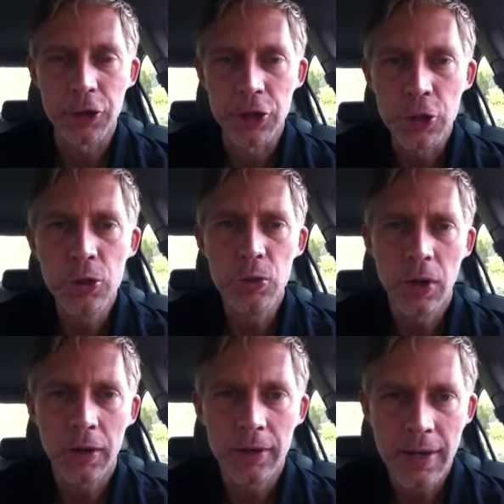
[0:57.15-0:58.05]
You
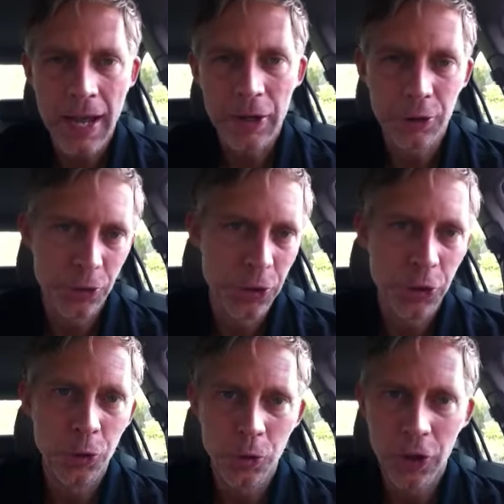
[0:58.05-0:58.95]
are not who
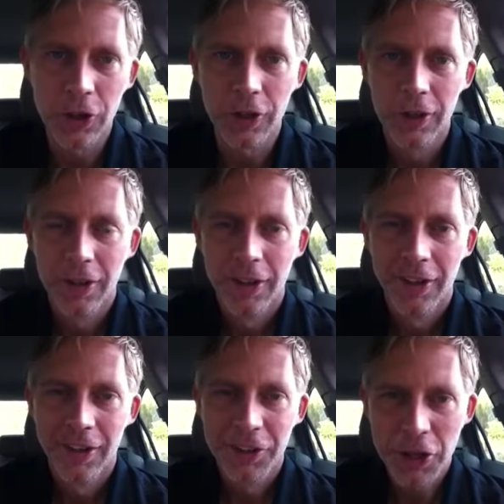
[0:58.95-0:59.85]
you were
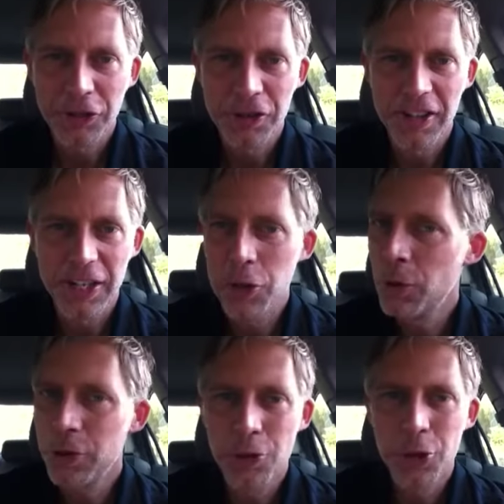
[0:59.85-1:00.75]
yesterday. You
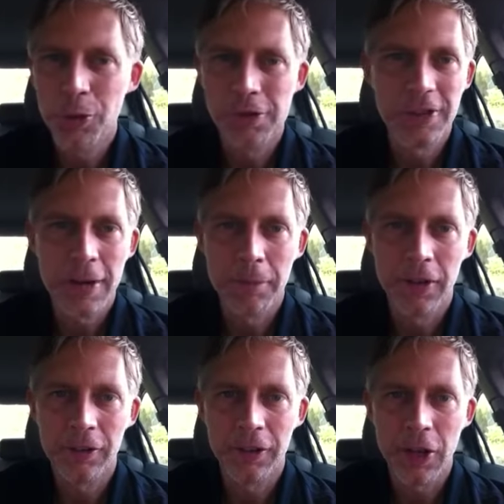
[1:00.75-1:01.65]
weren't who you were 5
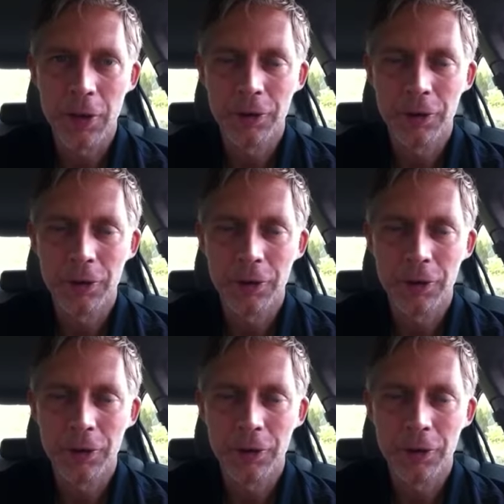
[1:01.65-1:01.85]
minutes ago.